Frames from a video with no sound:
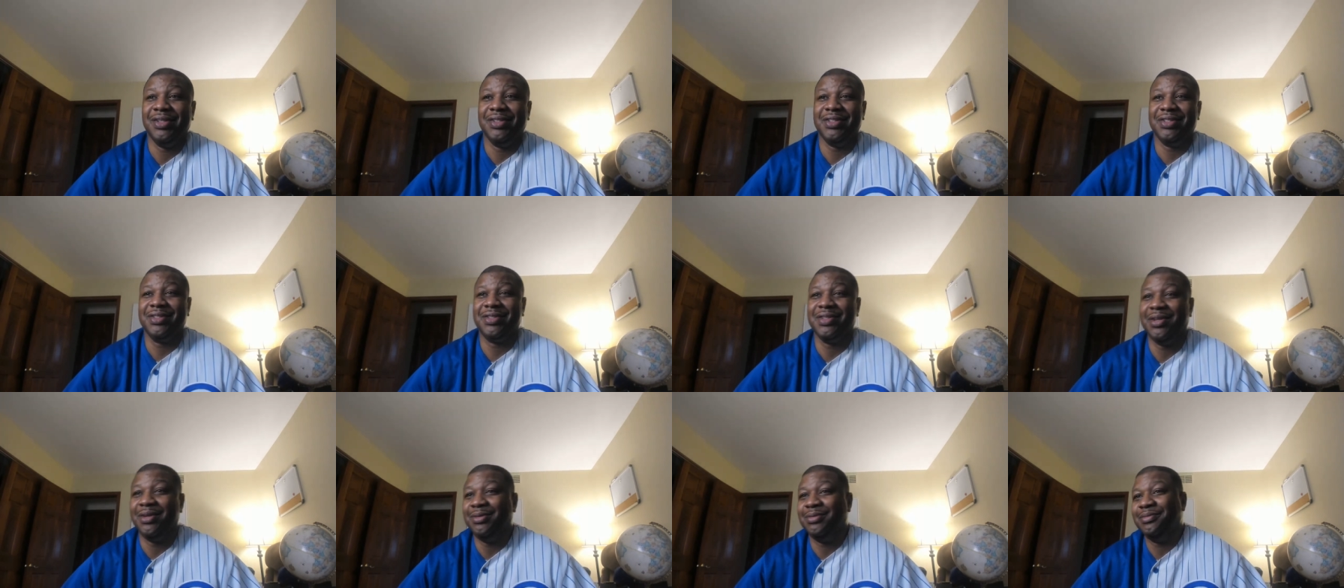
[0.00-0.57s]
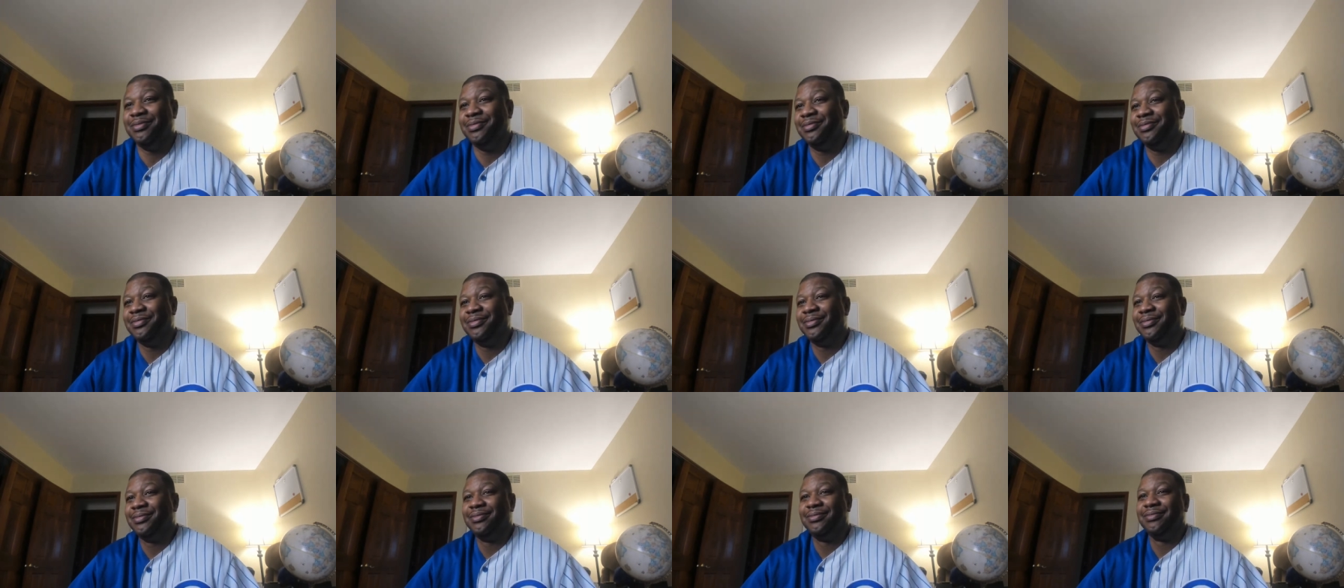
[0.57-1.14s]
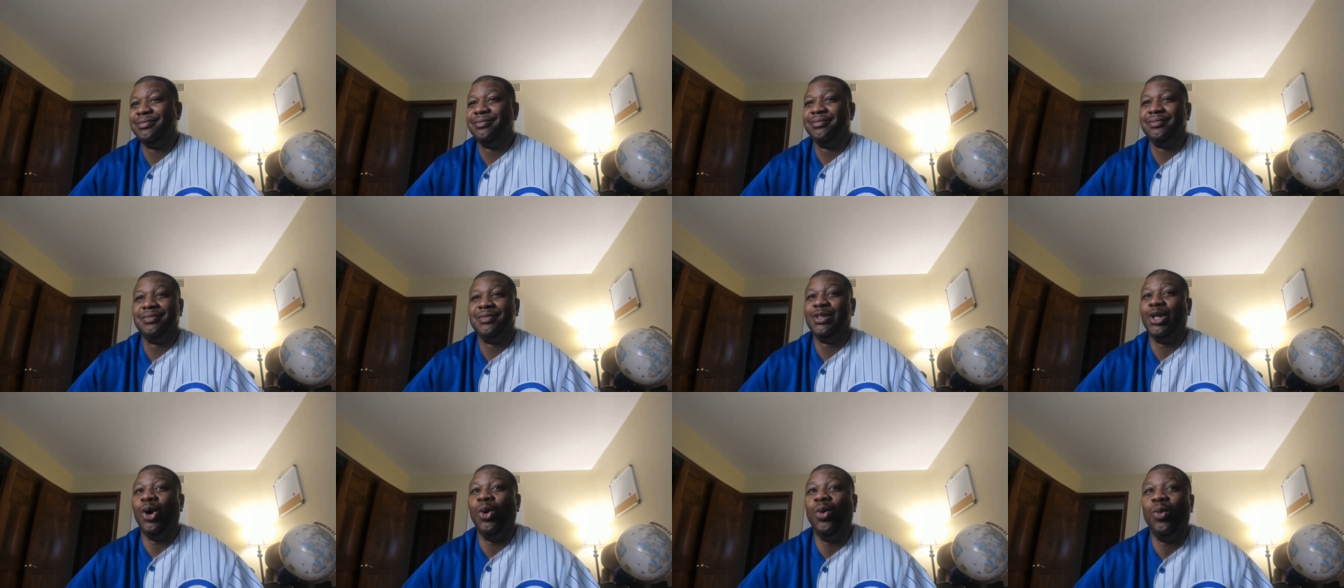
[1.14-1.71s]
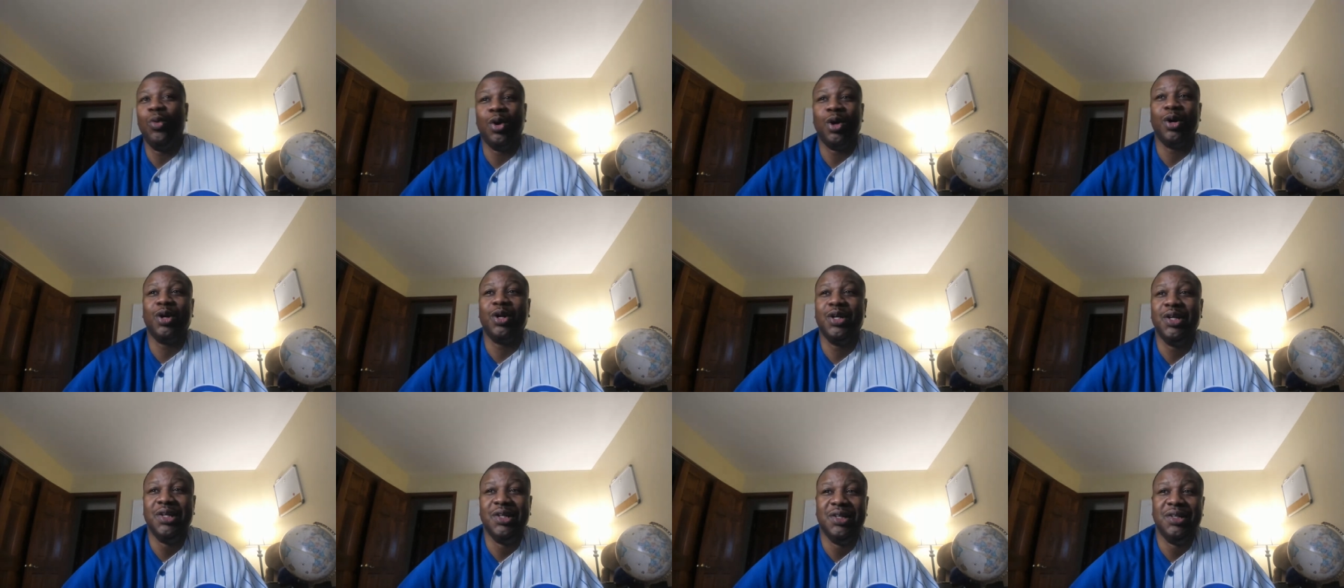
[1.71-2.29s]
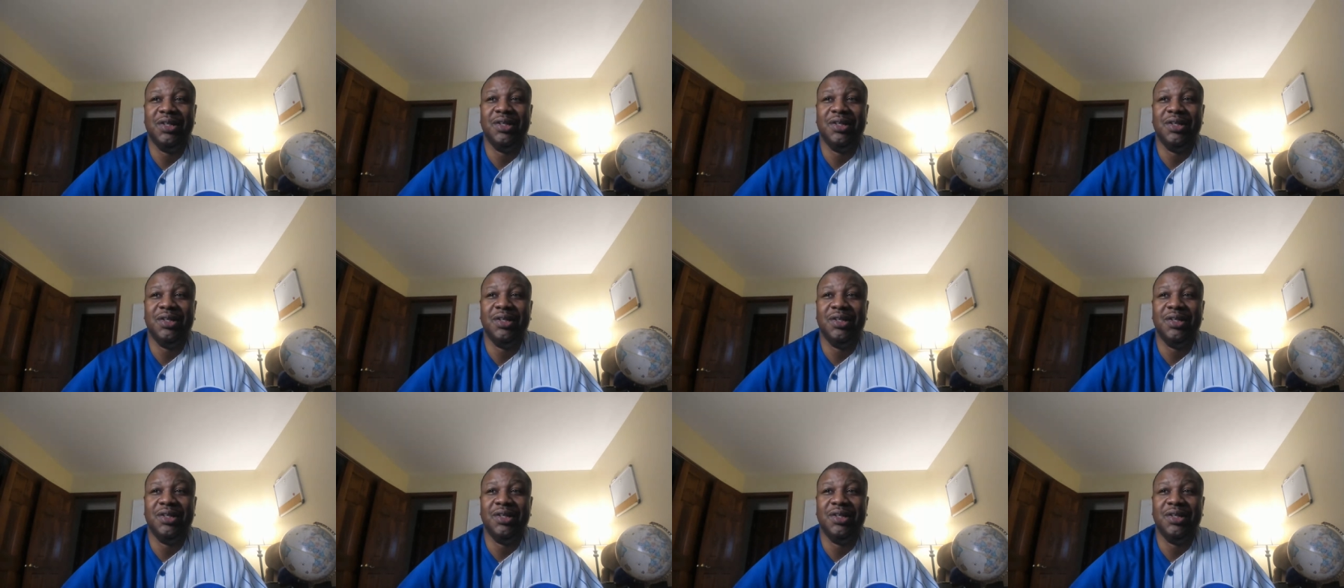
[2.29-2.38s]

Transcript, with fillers: Just don't. Don't work.